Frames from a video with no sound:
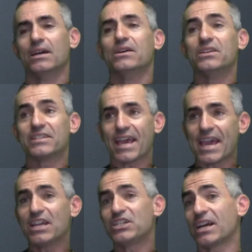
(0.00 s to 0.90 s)
This
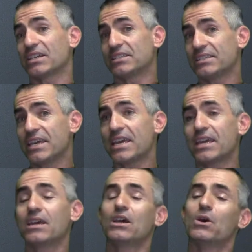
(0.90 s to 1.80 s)
H S
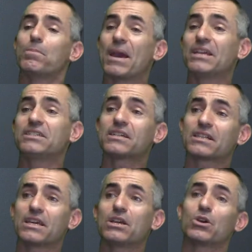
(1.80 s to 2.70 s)
C
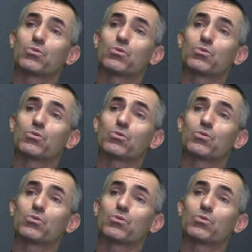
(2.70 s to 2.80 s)
basically